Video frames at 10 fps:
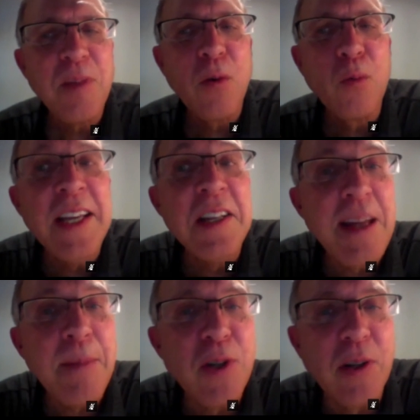
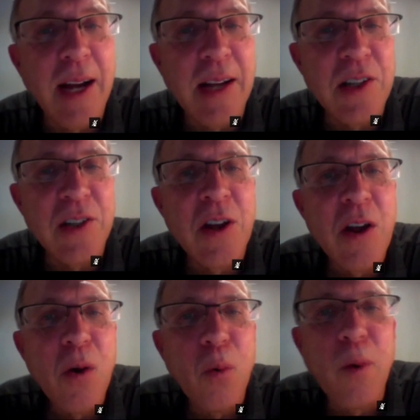reconceptualizes
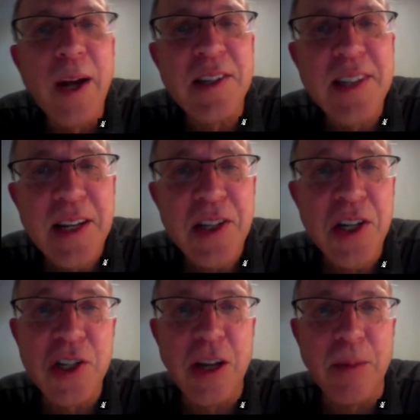what
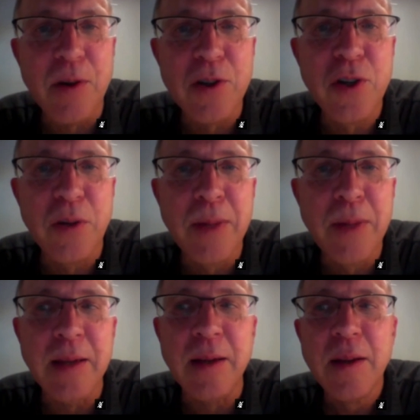citizenship should
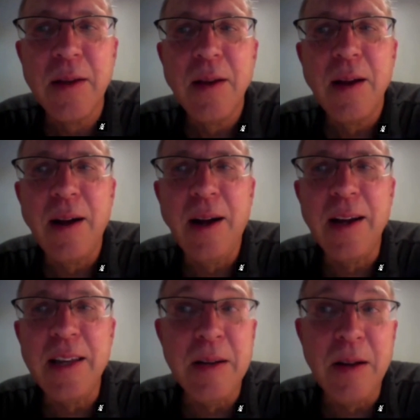be
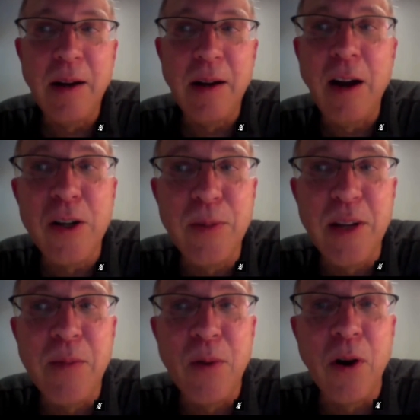in
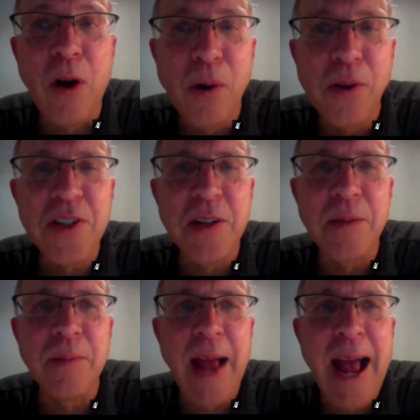arguably a more
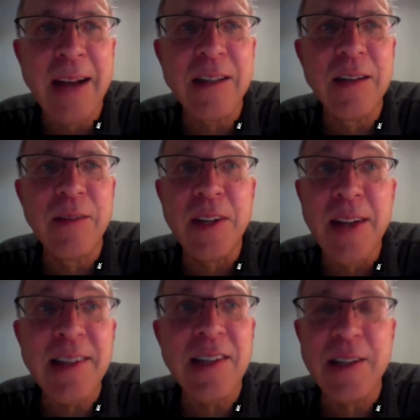wholesome, active, and
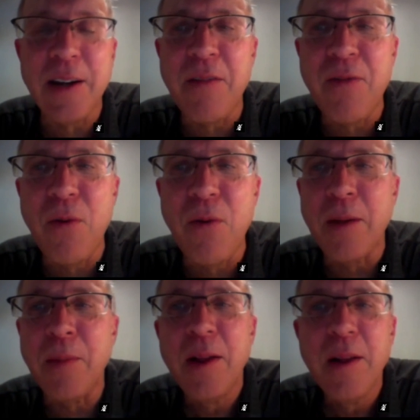necessary
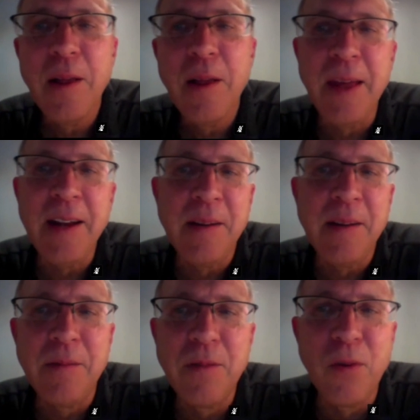form
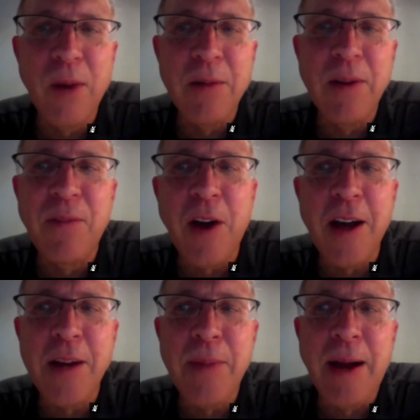than the way we
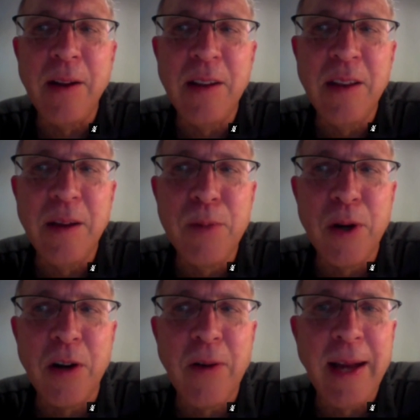thought about it in the
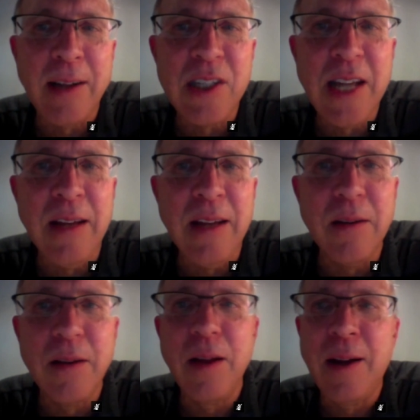bureaucratic state
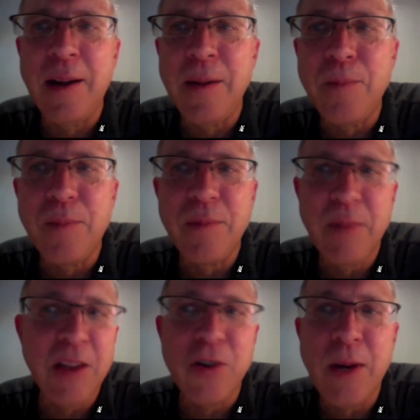in
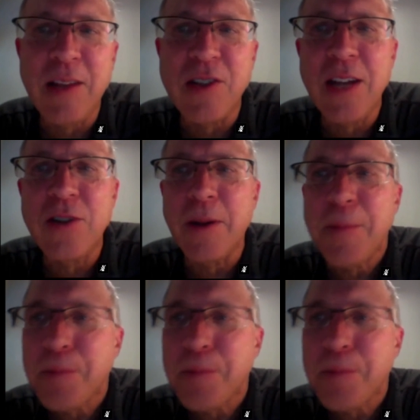the 20th century.